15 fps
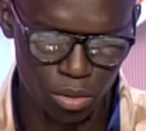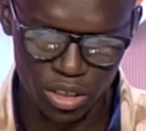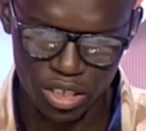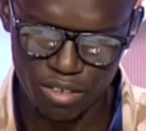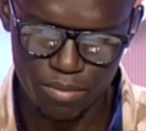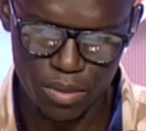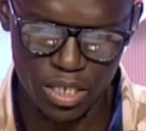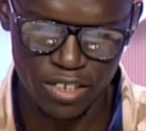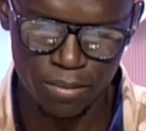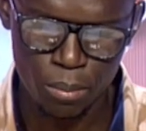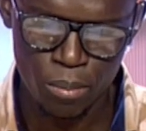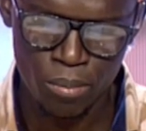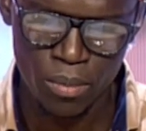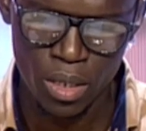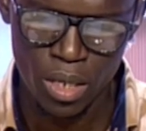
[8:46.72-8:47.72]
must have been
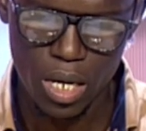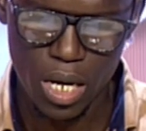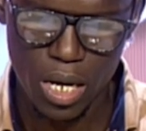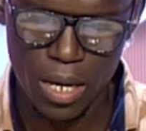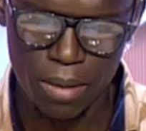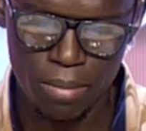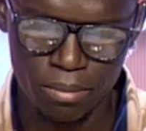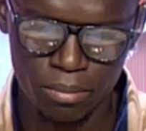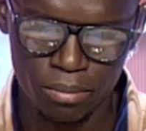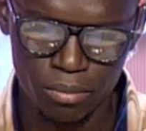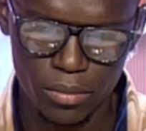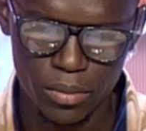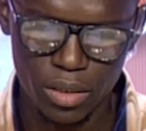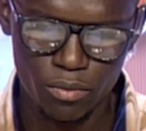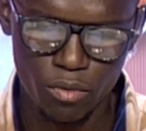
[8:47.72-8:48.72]

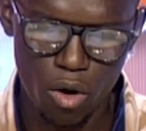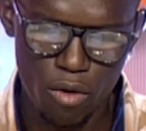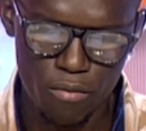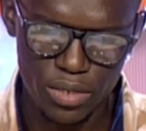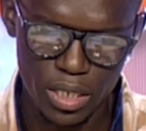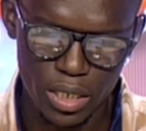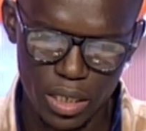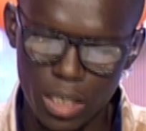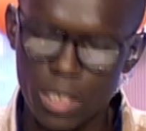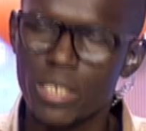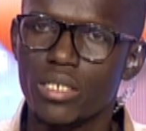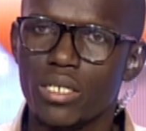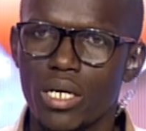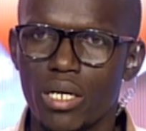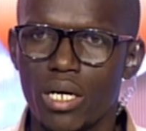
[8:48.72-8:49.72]
involved in
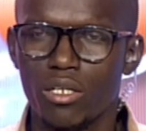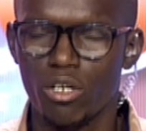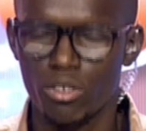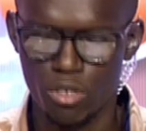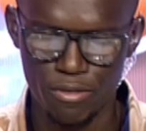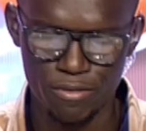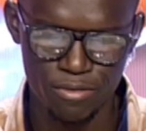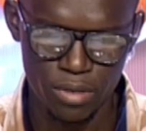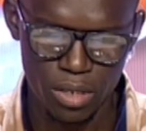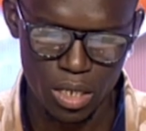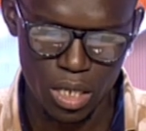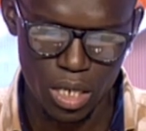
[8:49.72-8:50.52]
a lot of,